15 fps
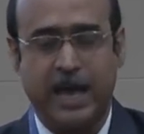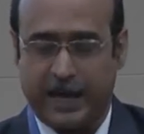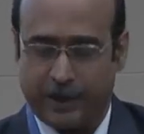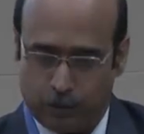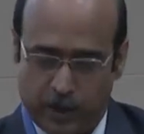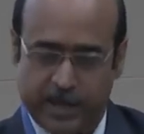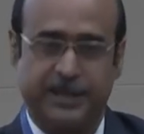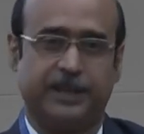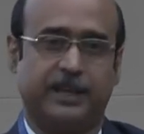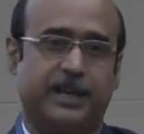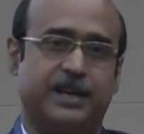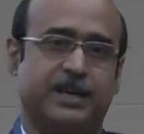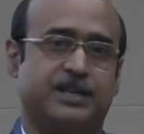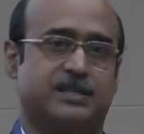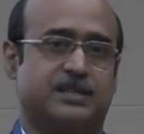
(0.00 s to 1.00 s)
and when
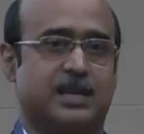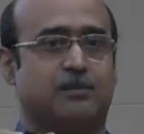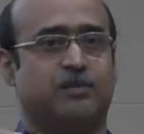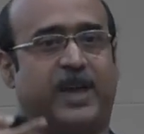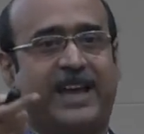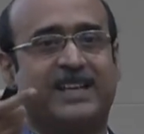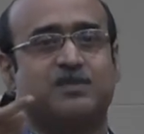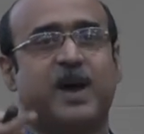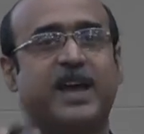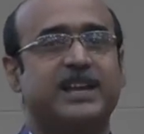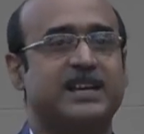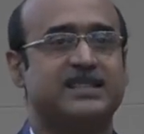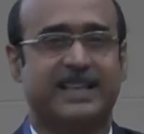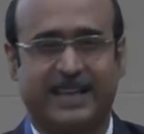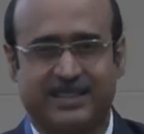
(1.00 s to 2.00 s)
there is some x
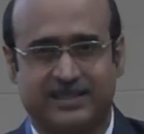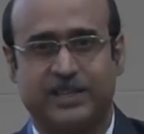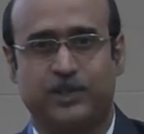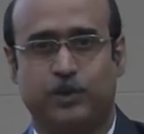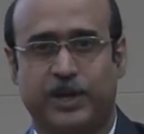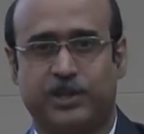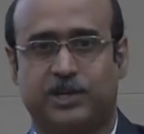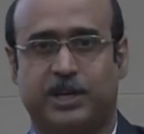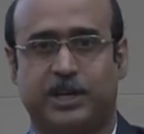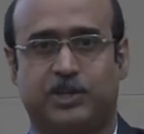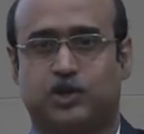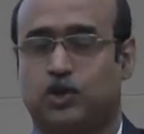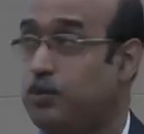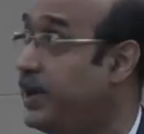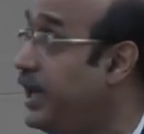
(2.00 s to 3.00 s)
minus x situation, it
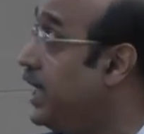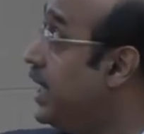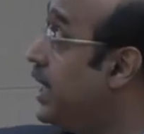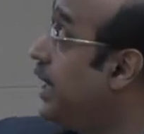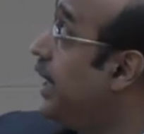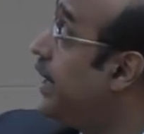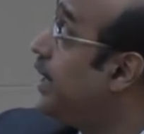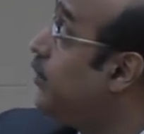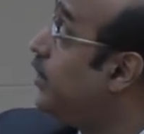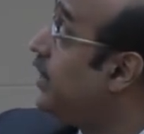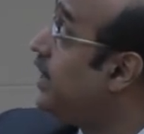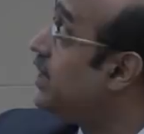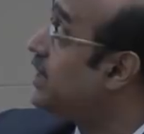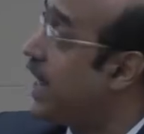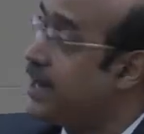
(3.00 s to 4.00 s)
should be written with
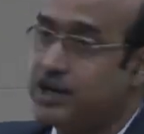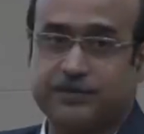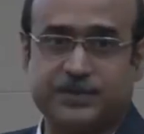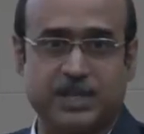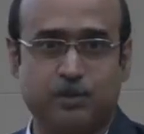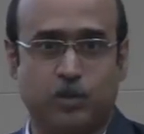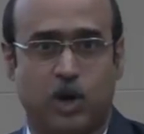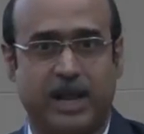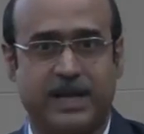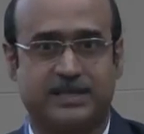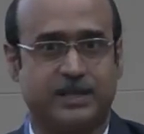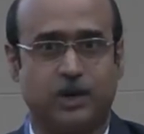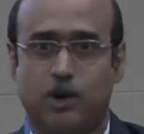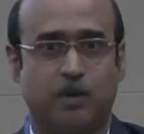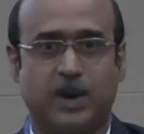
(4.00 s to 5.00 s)
this kind of symbol as
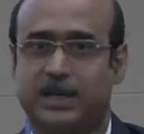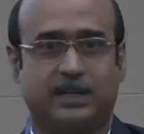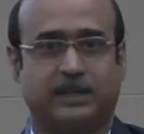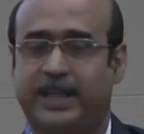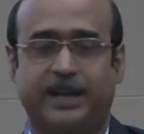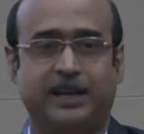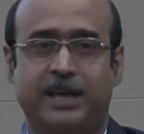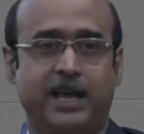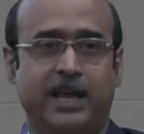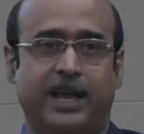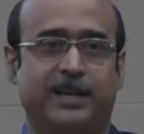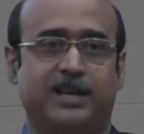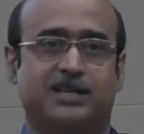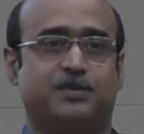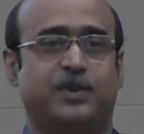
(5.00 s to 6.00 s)
zero, but then
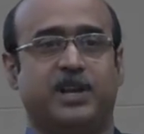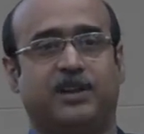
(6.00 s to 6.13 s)
it is